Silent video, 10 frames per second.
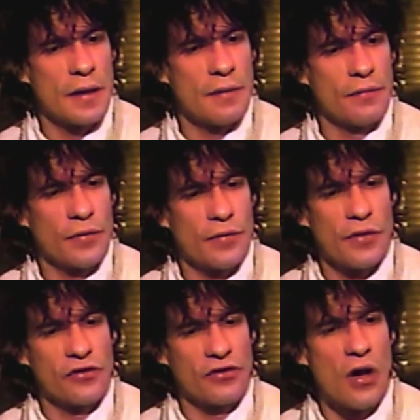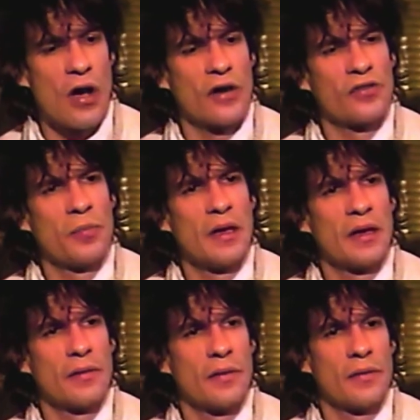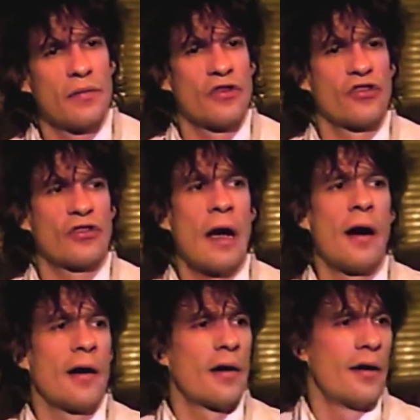with the songs being the star